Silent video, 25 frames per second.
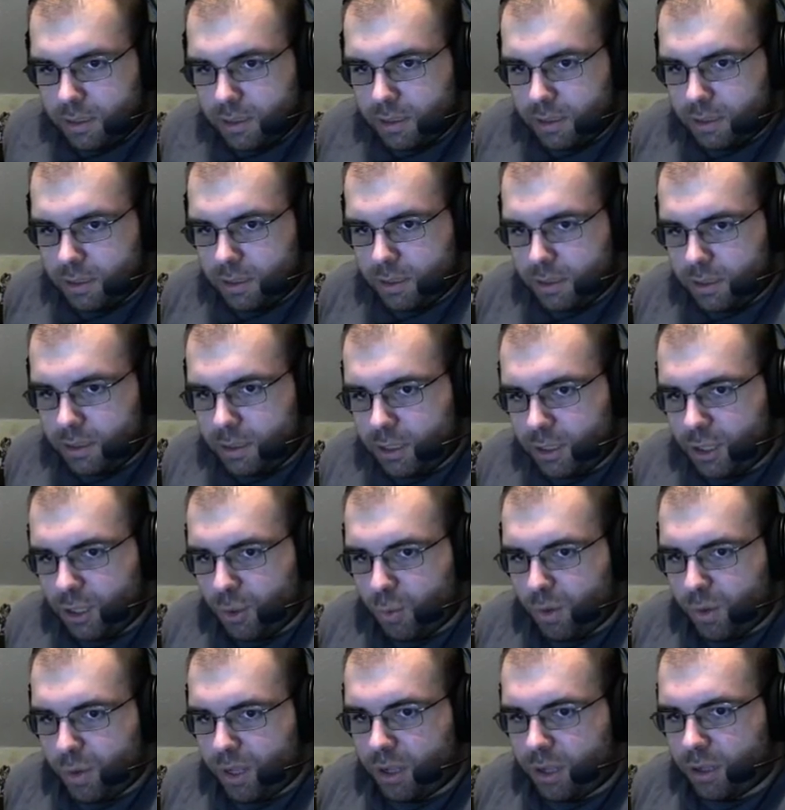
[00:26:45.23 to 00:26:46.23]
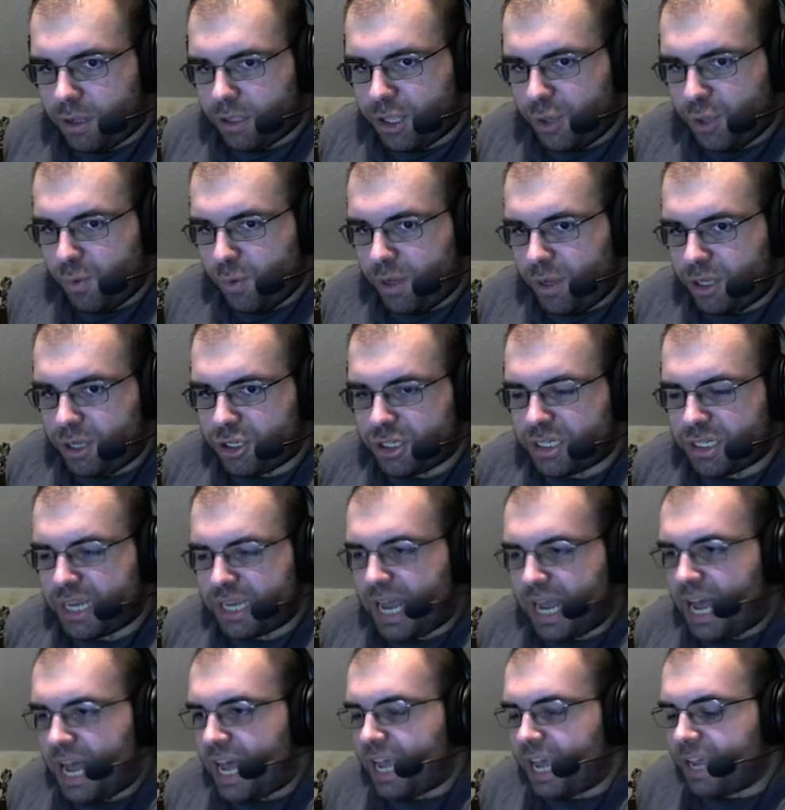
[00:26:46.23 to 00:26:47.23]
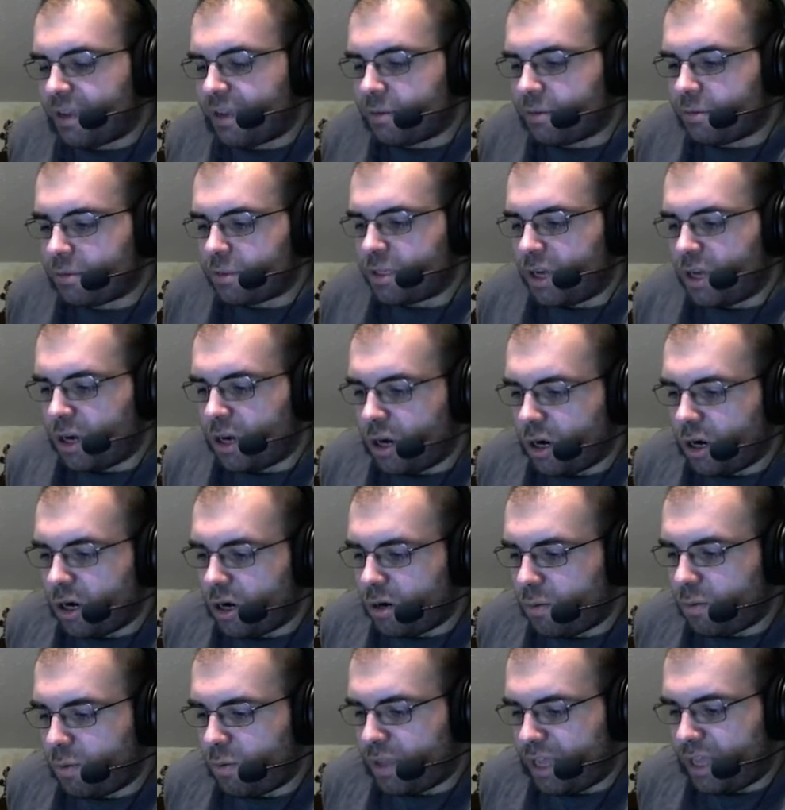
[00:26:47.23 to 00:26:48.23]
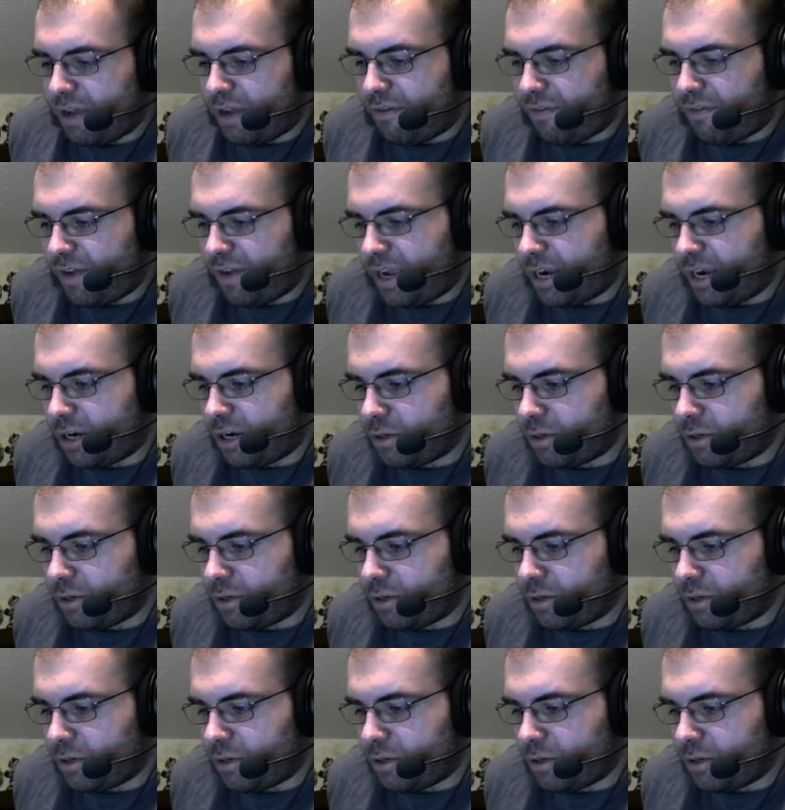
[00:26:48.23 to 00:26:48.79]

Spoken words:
you will just die to her without fire.